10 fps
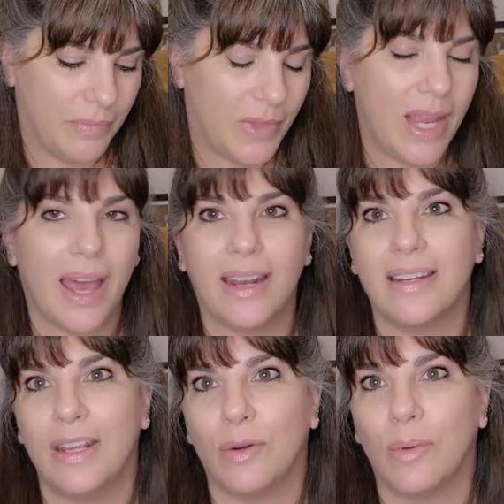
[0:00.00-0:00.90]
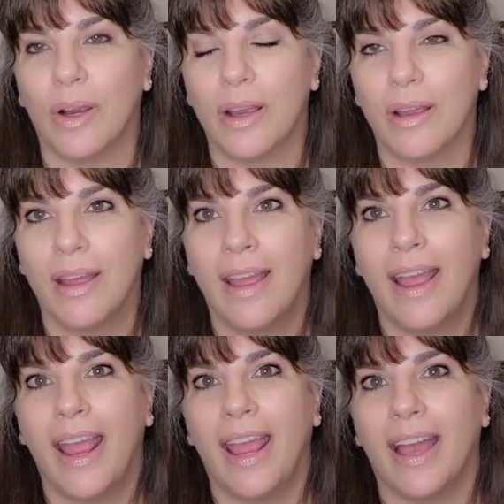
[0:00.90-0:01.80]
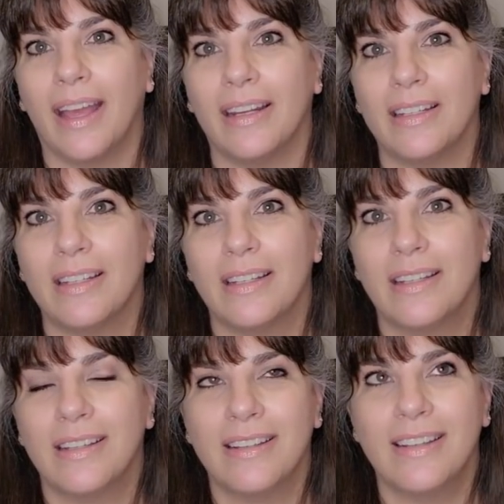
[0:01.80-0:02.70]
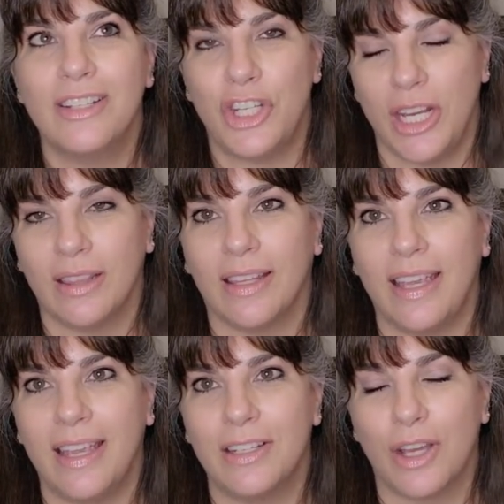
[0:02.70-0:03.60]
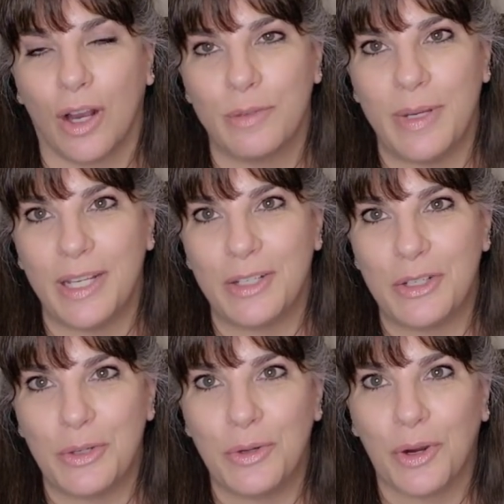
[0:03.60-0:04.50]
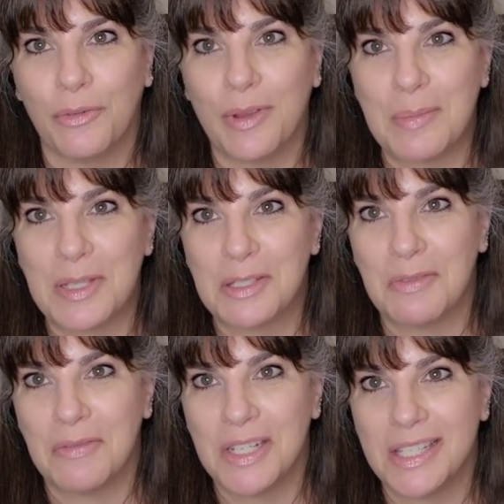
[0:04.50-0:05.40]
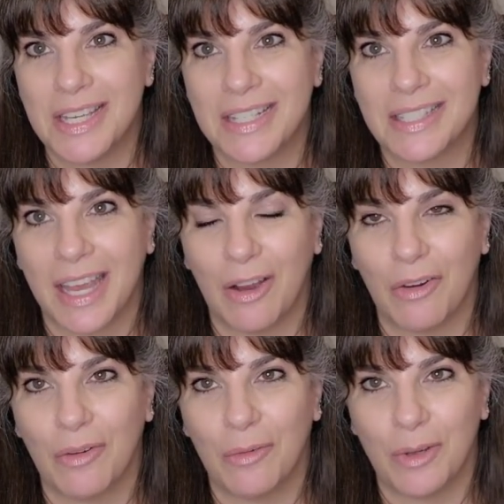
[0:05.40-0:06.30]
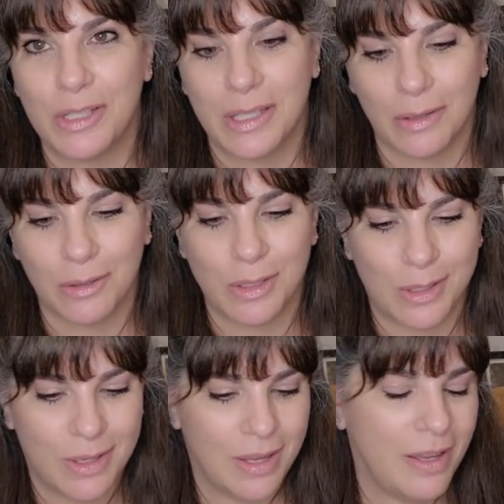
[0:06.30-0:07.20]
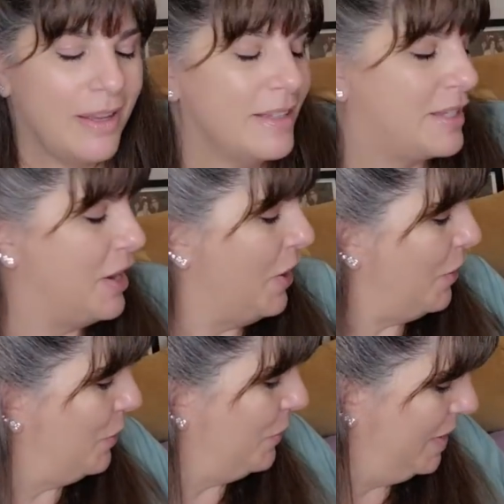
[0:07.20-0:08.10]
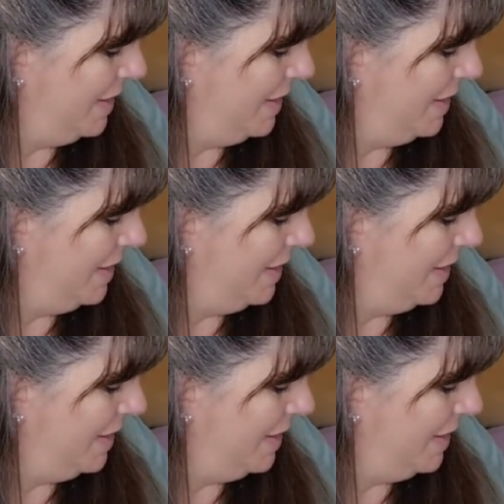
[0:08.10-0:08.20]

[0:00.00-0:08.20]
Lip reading: the Attic Needlework, and Jean Lee talked me into her famous 56 count with silks. So